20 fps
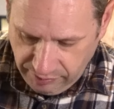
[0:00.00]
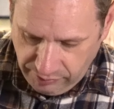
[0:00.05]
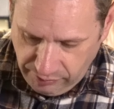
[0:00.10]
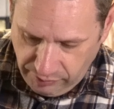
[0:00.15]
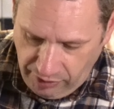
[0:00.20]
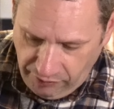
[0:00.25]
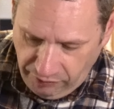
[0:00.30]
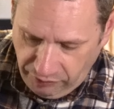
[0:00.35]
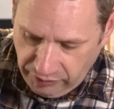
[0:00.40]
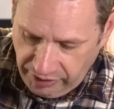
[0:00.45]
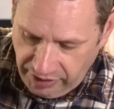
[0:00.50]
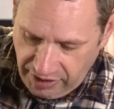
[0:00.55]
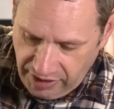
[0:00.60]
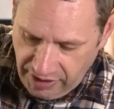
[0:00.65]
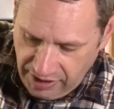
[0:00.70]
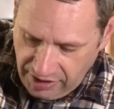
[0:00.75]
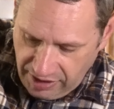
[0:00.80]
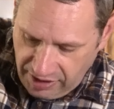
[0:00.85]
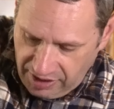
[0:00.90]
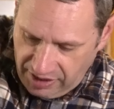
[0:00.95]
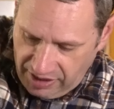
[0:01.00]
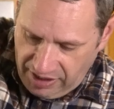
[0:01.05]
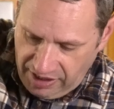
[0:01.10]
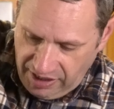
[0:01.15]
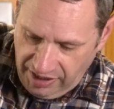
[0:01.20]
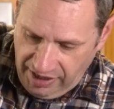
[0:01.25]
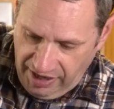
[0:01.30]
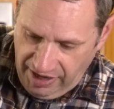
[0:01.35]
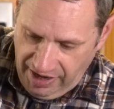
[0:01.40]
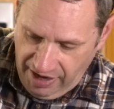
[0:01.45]
roughly
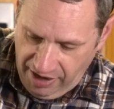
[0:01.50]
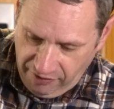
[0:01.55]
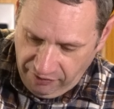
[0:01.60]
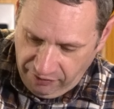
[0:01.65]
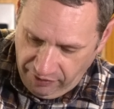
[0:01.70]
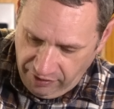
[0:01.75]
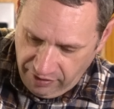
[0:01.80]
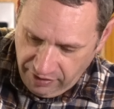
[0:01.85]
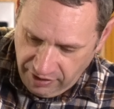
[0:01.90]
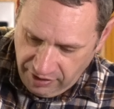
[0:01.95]
in half.